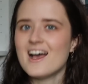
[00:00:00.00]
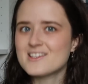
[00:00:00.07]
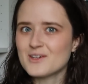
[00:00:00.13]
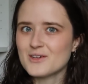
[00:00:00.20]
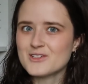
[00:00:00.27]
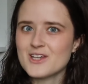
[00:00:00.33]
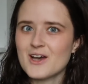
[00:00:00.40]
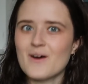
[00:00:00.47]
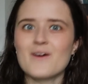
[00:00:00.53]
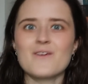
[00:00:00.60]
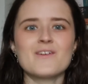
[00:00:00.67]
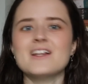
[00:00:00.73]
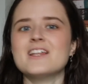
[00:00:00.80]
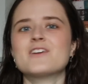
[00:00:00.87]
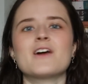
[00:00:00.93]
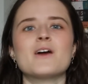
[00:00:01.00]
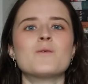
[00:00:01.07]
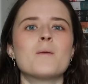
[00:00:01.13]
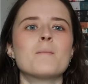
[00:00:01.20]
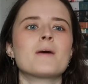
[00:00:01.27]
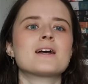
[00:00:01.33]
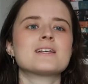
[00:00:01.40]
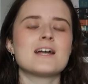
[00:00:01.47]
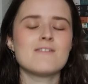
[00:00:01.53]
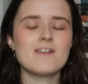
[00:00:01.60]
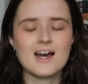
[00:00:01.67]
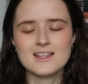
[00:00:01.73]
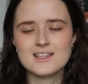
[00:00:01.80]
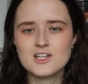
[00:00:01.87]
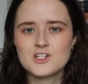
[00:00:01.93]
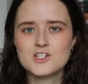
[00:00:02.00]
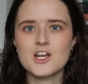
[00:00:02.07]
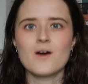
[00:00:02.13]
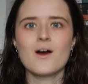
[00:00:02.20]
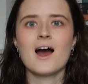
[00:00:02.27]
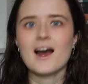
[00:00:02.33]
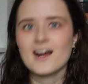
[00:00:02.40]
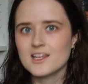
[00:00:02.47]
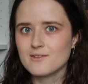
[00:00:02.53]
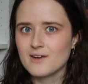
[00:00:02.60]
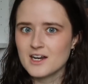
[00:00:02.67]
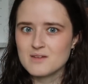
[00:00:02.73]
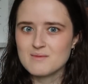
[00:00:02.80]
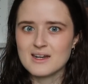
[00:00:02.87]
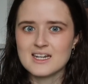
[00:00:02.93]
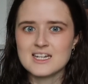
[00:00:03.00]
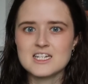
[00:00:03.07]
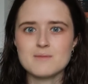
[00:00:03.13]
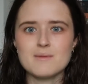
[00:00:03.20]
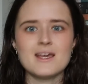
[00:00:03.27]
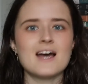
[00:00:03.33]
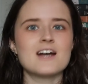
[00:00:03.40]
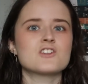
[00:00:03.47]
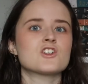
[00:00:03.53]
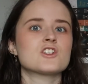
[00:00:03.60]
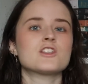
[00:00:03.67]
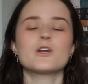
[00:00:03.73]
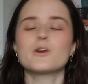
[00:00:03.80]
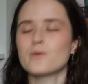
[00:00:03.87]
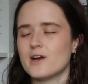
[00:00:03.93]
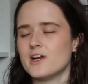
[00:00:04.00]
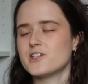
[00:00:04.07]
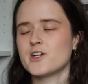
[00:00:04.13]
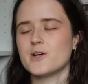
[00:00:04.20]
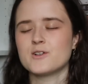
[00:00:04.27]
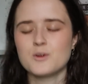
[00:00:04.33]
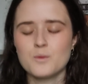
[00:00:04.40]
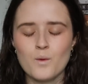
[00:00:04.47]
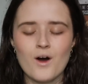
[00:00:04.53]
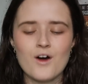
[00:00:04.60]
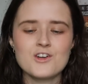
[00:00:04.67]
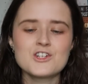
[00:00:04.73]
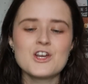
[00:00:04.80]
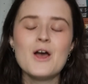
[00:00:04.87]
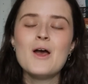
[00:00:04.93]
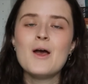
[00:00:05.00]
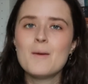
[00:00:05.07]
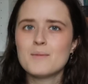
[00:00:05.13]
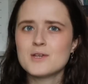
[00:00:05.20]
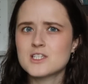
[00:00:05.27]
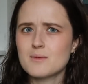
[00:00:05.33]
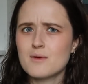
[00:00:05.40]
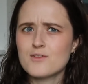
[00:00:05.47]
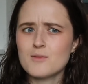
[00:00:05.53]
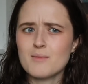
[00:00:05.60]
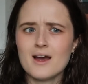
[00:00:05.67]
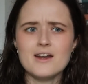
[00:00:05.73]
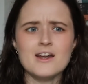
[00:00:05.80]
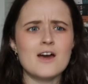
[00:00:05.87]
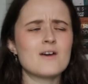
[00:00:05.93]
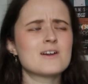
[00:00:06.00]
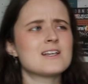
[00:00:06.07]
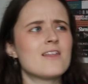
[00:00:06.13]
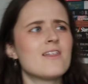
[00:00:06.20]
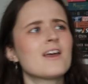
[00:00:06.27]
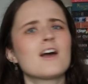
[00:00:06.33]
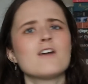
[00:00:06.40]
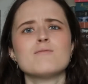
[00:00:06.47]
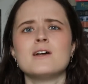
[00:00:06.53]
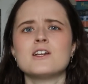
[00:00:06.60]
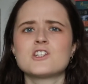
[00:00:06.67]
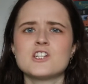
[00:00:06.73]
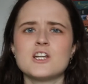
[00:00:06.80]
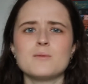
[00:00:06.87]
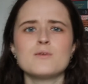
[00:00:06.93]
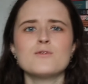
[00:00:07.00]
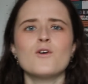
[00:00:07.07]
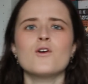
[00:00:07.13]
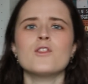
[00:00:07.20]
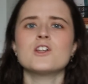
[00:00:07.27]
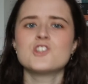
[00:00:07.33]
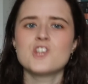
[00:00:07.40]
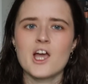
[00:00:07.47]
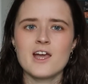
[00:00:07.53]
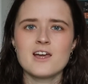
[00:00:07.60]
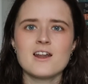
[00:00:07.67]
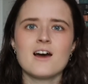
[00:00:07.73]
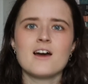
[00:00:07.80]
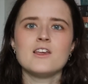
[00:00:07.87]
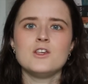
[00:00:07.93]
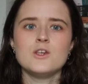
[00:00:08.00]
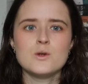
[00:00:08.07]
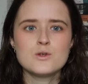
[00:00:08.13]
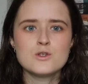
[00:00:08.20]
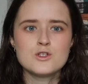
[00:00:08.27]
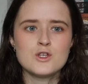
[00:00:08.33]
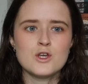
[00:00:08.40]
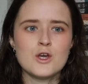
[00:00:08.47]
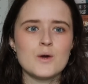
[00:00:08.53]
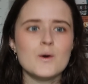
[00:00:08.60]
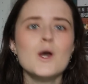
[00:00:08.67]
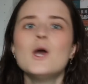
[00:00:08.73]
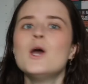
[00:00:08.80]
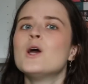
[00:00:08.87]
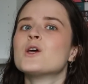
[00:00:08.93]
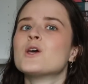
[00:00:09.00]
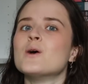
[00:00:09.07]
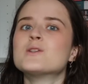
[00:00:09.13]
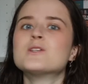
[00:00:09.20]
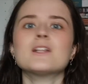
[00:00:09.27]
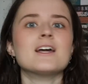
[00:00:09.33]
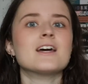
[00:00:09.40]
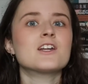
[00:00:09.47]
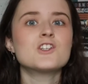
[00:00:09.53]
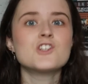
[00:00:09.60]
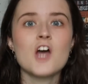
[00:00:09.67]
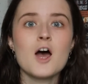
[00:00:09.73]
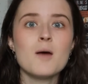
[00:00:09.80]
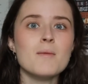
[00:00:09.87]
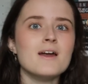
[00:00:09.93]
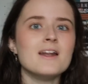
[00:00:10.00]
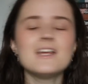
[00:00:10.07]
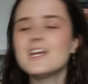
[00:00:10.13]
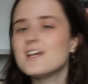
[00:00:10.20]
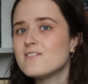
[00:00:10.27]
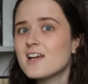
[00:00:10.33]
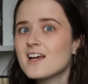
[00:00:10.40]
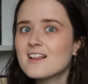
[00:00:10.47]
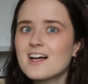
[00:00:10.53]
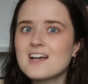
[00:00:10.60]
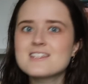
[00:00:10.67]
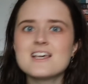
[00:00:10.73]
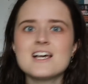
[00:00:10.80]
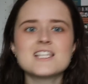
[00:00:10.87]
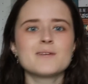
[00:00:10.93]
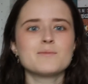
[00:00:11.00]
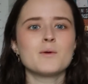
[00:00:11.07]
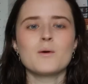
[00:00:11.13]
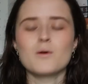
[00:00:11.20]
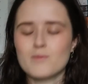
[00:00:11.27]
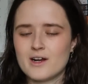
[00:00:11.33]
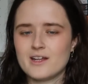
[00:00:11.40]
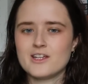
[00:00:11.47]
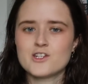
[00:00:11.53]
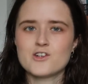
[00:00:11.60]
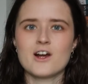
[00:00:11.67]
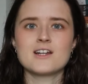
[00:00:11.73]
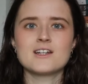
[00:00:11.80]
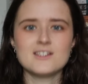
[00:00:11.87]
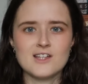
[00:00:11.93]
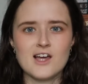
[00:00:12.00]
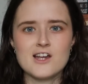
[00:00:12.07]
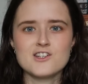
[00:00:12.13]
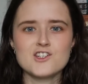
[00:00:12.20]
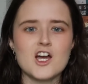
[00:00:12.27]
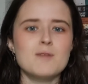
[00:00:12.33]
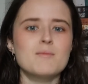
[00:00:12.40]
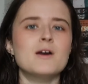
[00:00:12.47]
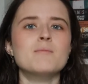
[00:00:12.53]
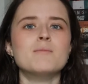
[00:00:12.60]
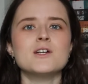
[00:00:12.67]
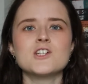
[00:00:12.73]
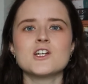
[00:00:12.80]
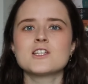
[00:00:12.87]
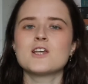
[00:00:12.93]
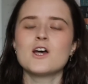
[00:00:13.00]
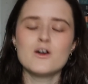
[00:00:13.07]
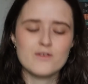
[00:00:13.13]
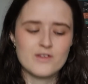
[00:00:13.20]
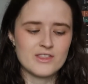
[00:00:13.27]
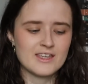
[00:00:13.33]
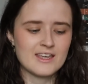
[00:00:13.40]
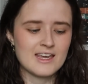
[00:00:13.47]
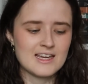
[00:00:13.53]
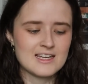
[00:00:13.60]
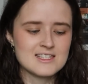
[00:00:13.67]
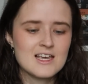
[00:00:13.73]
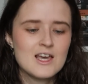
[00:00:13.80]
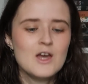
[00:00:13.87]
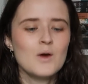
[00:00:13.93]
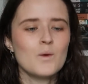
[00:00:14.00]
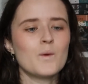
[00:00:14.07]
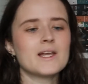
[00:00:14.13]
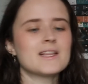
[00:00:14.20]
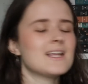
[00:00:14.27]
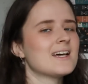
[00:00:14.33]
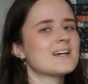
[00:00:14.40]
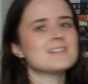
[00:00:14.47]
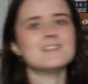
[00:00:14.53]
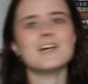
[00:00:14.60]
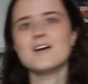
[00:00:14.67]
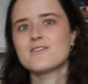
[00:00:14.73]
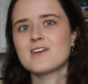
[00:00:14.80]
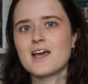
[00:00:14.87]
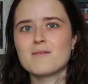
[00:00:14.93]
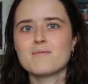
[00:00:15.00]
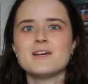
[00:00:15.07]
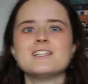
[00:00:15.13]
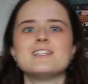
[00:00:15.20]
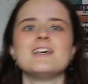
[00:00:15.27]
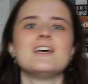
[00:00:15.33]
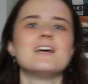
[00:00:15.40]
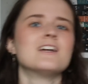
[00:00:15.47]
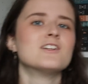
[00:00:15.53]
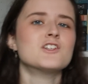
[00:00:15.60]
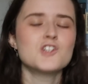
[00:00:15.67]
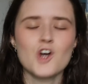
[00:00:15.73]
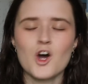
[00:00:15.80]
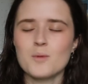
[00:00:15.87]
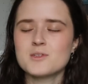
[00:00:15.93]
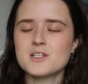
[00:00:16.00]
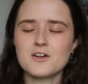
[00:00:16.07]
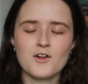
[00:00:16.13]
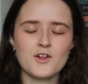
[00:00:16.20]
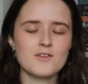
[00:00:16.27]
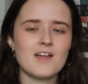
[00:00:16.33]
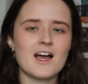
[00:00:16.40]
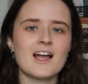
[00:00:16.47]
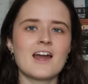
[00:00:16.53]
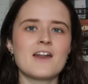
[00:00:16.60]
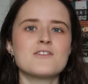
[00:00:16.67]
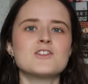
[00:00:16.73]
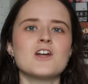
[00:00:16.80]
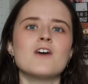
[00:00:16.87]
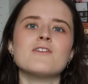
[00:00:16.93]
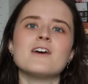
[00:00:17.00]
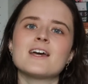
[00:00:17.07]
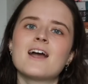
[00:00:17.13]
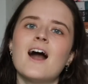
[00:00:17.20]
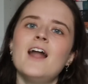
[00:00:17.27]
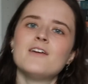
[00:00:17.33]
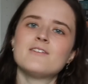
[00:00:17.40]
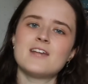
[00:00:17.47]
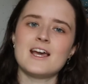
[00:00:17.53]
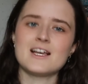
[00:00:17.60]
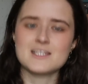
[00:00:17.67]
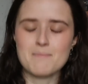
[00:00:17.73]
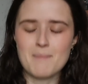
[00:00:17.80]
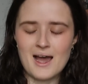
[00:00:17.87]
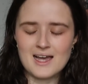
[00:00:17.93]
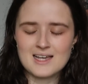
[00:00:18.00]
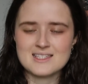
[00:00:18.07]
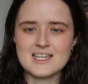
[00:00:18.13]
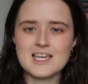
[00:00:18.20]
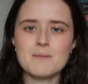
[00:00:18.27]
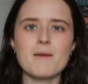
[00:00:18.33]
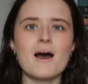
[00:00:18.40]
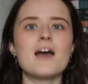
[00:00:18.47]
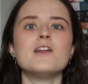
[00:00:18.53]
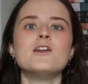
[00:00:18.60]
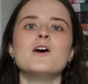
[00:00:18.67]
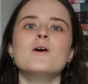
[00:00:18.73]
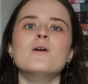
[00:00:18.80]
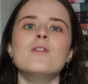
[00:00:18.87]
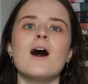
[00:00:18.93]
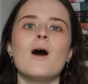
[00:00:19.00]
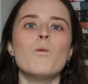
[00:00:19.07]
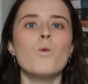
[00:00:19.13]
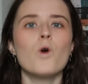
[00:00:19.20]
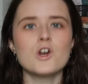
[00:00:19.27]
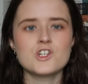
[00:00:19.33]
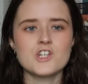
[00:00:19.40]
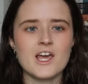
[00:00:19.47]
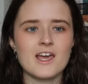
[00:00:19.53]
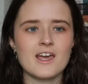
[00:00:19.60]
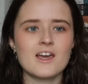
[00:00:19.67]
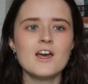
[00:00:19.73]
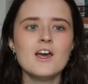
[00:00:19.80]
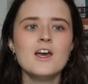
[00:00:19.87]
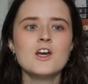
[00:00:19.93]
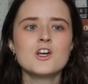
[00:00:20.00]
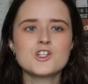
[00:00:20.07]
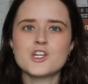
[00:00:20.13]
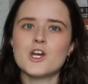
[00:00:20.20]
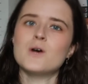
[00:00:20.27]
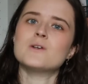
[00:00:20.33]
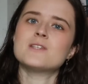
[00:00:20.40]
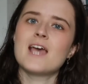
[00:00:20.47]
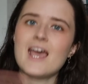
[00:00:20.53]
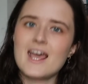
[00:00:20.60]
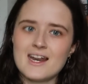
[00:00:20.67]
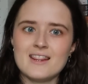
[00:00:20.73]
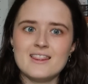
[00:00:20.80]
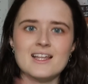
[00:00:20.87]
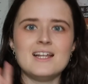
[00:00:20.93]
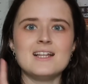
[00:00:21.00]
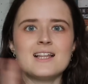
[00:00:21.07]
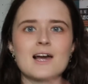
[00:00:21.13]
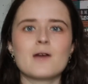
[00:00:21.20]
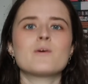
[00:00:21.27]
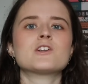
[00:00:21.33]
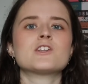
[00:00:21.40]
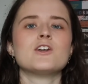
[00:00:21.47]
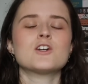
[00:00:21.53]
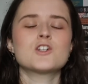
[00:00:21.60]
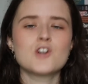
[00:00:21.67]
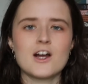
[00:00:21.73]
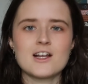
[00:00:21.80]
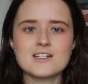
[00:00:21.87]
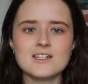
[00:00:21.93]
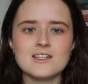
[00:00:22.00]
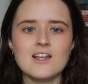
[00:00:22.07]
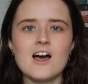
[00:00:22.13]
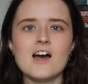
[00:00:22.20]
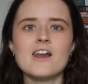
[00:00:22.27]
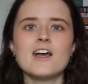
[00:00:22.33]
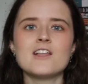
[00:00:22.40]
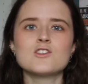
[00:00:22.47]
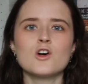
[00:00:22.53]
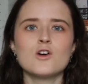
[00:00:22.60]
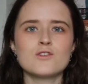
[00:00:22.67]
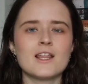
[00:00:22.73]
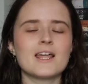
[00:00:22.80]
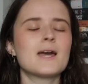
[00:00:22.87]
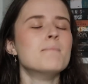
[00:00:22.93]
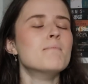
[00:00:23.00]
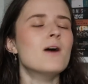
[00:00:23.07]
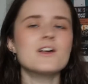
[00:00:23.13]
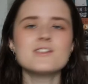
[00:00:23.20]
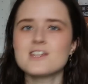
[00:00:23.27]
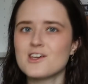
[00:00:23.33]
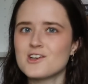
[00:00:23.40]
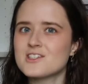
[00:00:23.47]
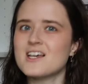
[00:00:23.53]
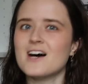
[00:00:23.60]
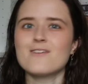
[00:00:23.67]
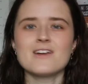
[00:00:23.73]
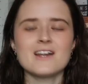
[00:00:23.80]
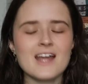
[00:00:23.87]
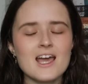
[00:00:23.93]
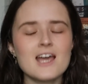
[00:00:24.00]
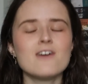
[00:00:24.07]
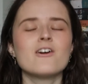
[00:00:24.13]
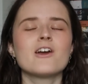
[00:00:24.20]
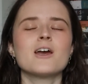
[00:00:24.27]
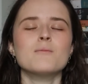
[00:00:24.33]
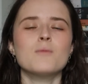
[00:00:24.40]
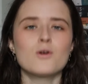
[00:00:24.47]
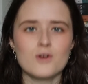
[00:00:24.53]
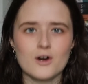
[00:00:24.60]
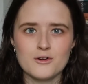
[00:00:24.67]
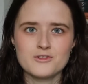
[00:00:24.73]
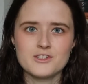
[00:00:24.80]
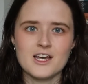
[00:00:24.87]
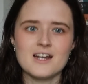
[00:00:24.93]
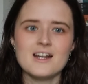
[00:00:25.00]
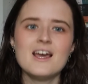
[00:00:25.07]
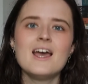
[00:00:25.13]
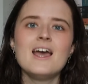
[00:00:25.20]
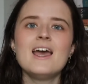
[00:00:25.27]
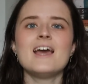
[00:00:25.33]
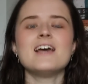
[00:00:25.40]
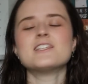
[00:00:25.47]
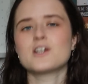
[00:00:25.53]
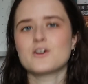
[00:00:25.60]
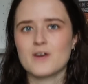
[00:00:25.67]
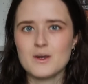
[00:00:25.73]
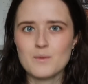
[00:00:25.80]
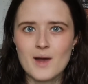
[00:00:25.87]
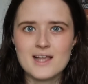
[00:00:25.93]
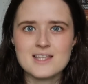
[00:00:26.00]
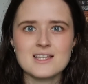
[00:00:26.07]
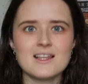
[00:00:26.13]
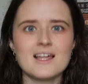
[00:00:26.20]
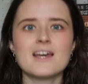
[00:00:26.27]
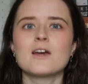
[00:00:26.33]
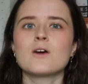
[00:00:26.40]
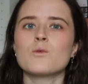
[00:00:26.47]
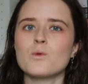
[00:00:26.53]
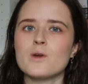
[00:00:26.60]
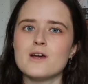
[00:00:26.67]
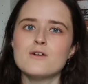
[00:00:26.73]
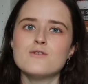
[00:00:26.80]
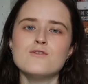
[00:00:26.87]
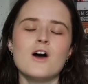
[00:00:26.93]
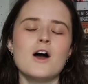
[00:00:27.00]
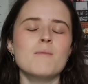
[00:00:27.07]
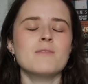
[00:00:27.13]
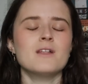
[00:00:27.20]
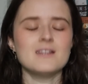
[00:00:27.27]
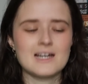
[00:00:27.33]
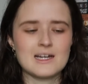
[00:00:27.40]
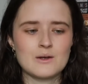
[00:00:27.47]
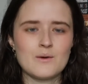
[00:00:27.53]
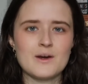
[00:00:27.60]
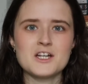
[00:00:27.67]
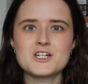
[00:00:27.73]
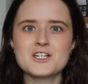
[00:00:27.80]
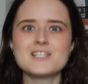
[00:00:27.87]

It's also a really great one because I've had this show highly recommended to me as just a great show to watch but some of you might know because I think I've mentioned it before that Jay and I used to go to like German evening classes and we were really trying to learn German but just over the years with like life getting busy and jobs and all of that kind of stuff, it kind of takes a backseat. But I know that watching shows in the language that you're trying to learn and sort of like immersing yourself in hearing it more often is a great way to like reaffirm the language.